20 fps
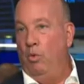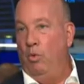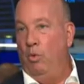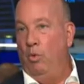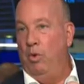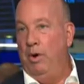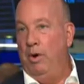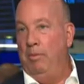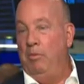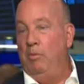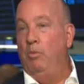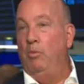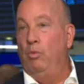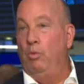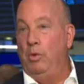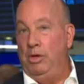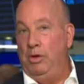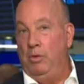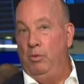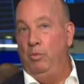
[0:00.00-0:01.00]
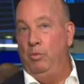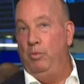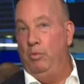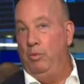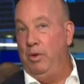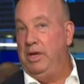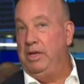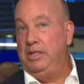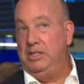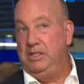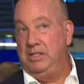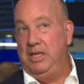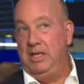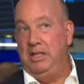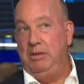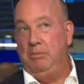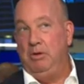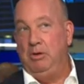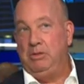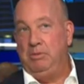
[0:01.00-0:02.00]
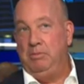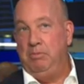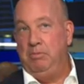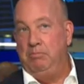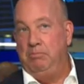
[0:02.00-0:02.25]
we could see the most